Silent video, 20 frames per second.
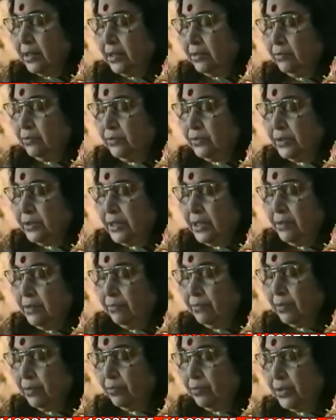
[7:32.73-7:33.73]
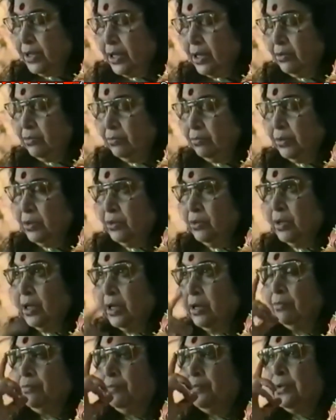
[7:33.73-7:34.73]
If you see from down below
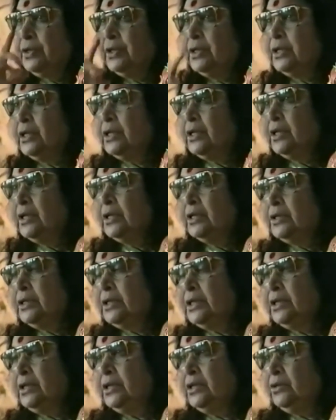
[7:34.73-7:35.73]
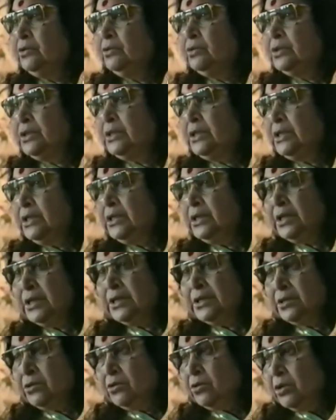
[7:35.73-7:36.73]
upward, then you see it
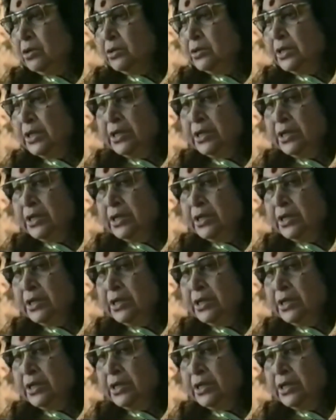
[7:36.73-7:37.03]
as a cross.